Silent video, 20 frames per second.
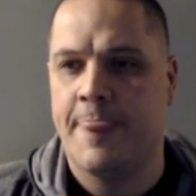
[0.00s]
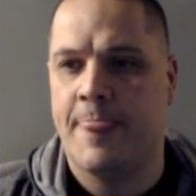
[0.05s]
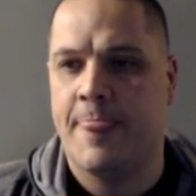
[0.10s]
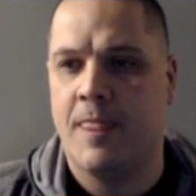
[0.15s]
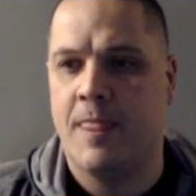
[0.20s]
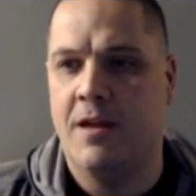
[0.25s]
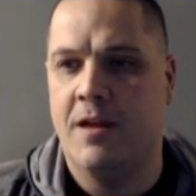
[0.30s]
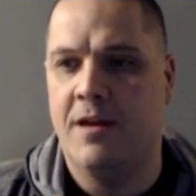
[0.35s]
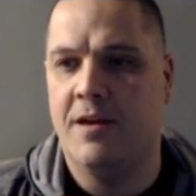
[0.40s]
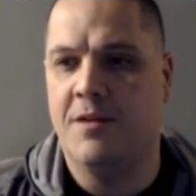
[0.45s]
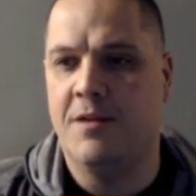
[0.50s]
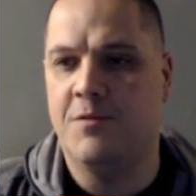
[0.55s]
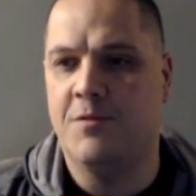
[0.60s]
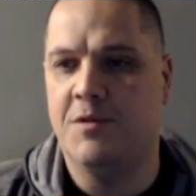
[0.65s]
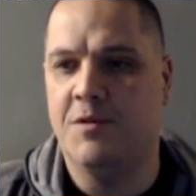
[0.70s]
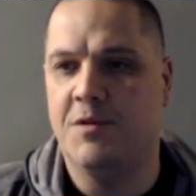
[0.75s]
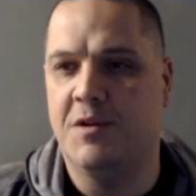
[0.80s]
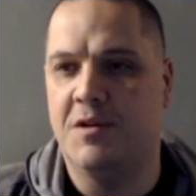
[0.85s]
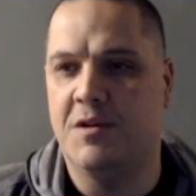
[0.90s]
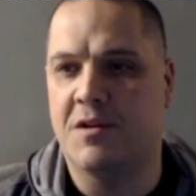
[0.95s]
And we
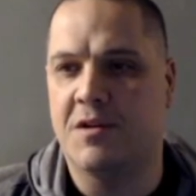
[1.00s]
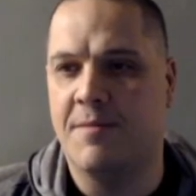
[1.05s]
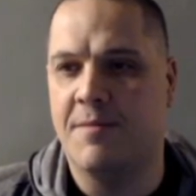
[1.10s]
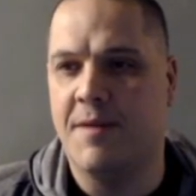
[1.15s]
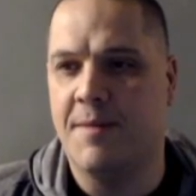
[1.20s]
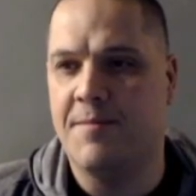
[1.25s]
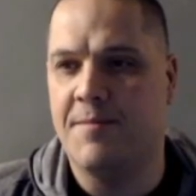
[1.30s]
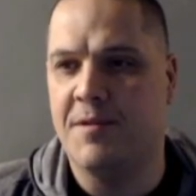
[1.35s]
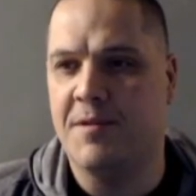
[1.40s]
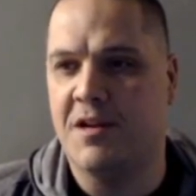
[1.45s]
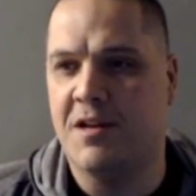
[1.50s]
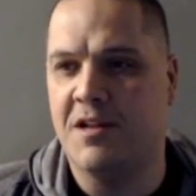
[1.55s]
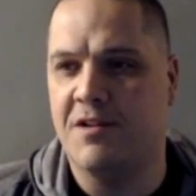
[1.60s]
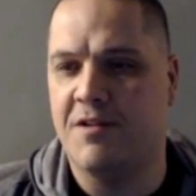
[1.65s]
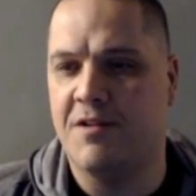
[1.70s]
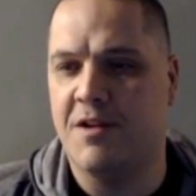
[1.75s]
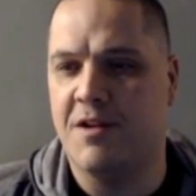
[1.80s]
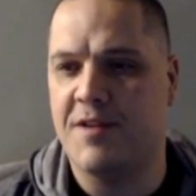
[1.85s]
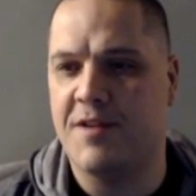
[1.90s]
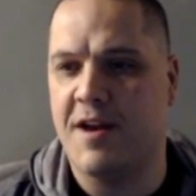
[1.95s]
will come up and
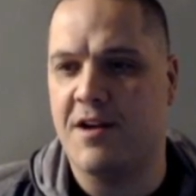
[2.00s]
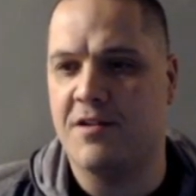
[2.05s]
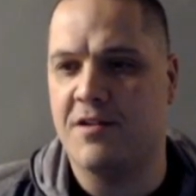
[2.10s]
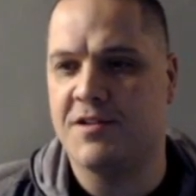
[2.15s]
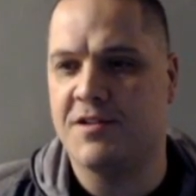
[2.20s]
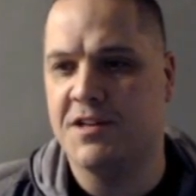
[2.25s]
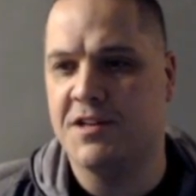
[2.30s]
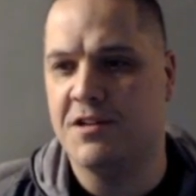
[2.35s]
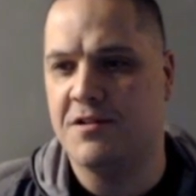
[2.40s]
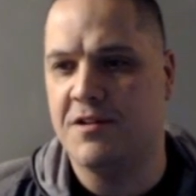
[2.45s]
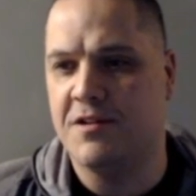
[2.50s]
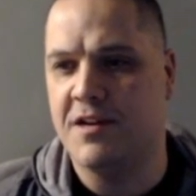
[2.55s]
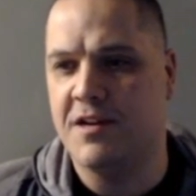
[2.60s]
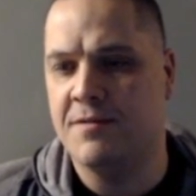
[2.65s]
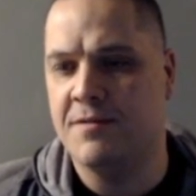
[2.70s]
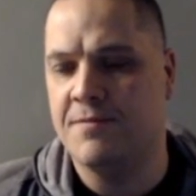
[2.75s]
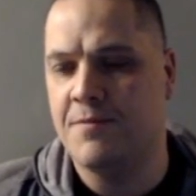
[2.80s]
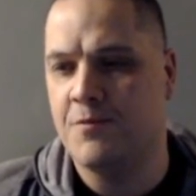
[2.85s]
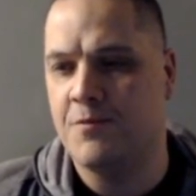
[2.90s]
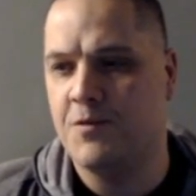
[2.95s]
clear out that artillery.
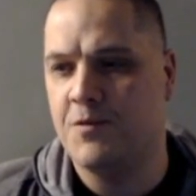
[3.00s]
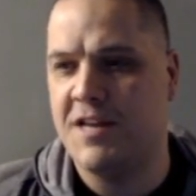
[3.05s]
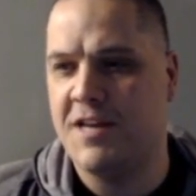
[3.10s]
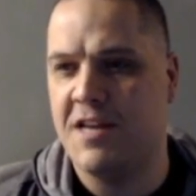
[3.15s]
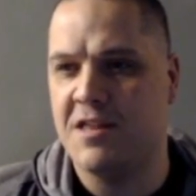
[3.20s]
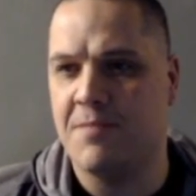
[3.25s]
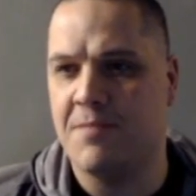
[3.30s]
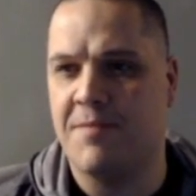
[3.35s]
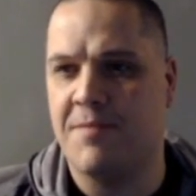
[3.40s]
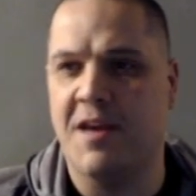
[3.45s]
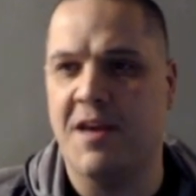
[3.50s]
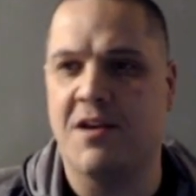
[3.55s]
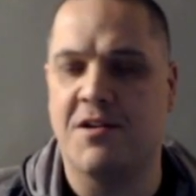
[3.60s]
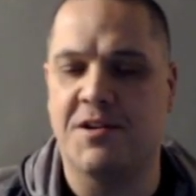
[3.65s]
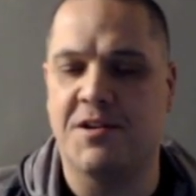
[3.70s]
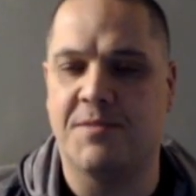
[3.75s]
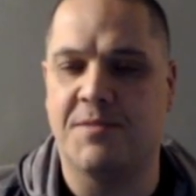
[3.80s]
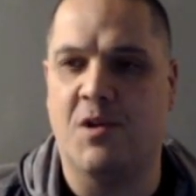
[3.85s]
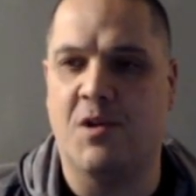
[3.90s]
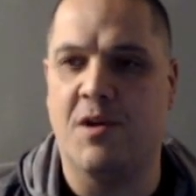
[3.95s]
We take the ping on
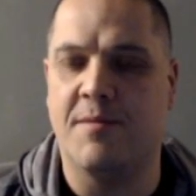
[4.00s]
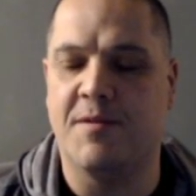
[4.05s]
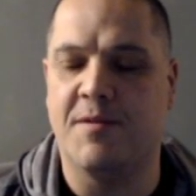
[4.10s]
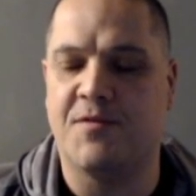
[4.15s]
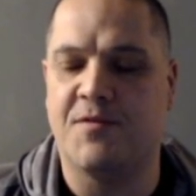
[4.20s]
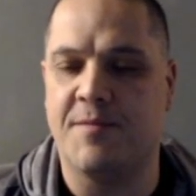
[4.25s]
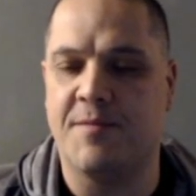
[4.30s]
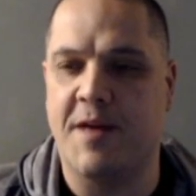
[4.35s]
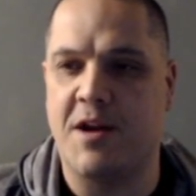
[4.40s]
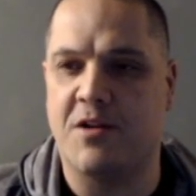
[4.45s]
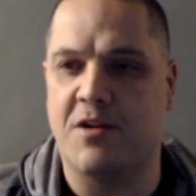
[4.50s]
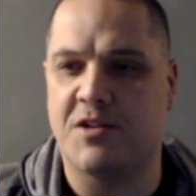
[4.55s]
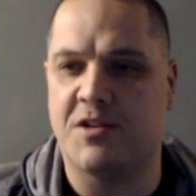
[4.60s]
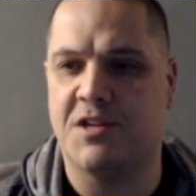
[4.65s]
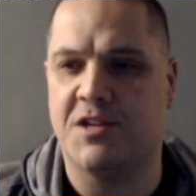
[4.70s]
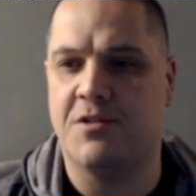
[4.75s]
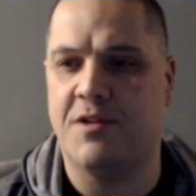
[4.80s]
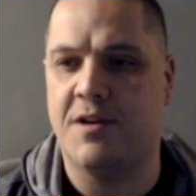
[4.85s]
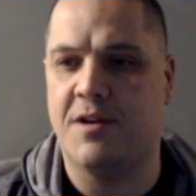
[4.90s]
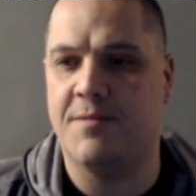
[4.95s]
deployment from that
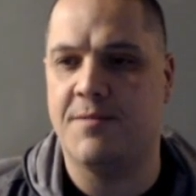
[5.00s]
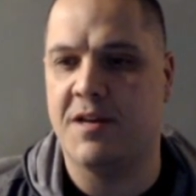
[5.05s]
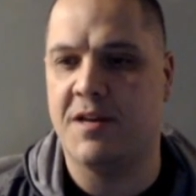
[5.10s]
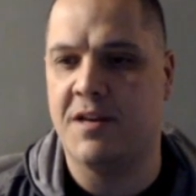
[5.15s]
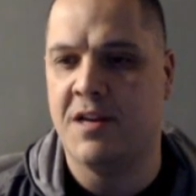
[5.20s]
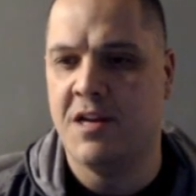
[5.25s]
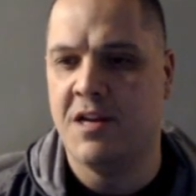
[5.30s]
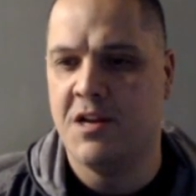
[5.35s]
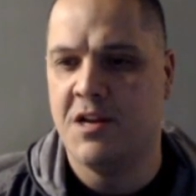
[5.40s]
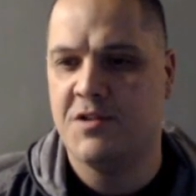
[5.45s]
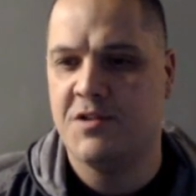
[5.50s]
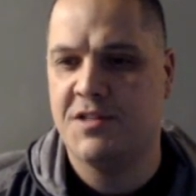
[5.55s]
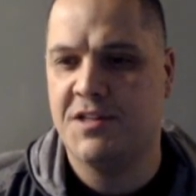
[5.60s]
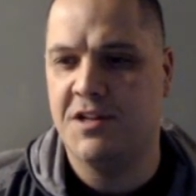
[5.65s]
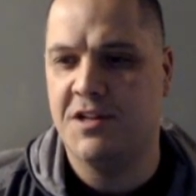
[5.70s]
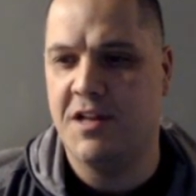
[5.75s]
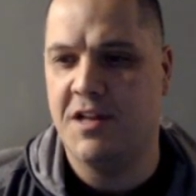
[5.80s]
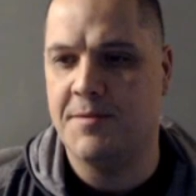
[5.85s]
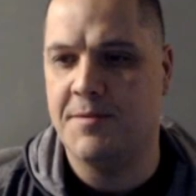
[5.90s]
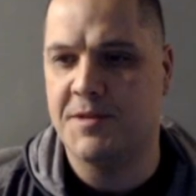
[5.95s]
artillery, but
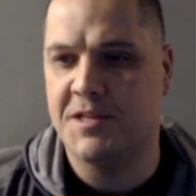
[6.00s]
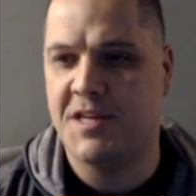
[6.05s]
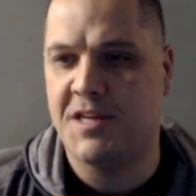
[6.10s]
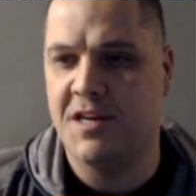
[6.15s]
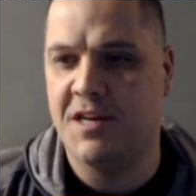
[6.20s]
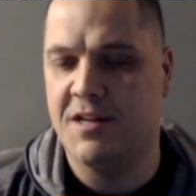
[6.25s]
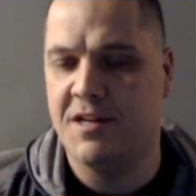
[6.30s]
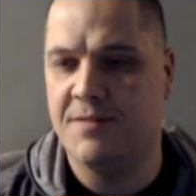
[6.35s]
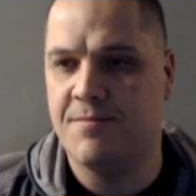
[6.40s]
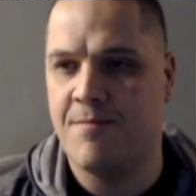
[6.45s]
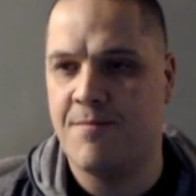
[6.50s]
still able to kill it.